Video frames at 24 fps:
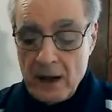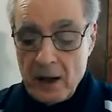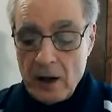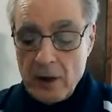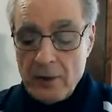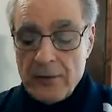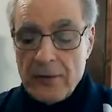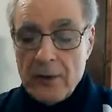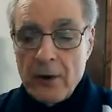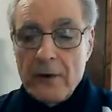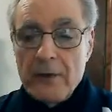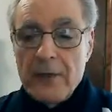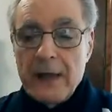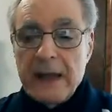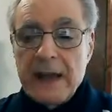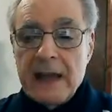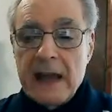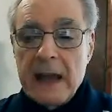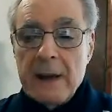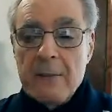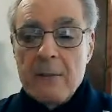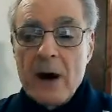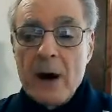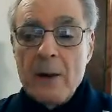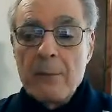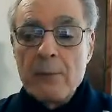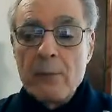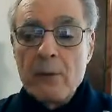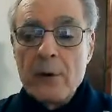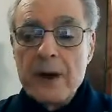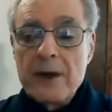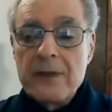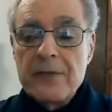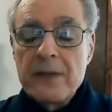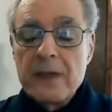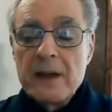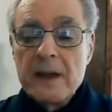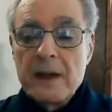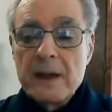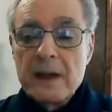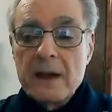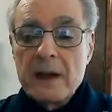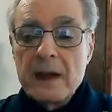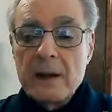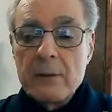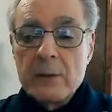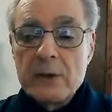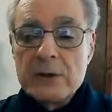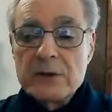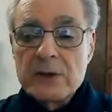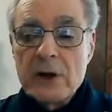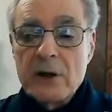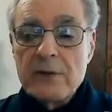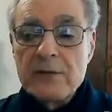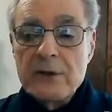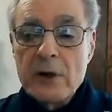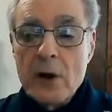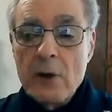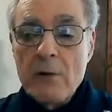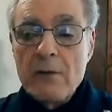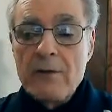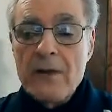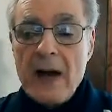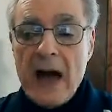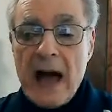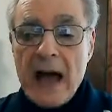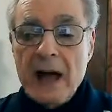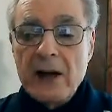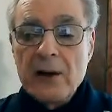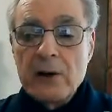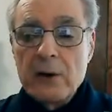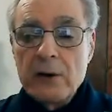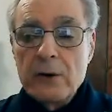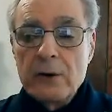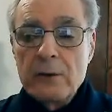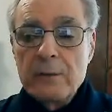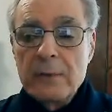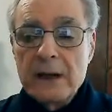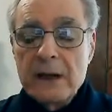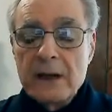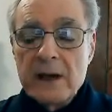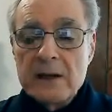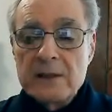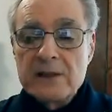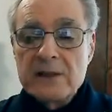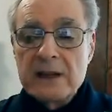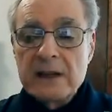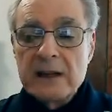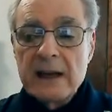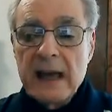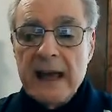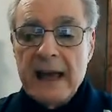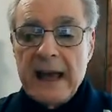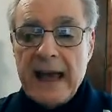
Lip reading: Although they came up with it was of no value because it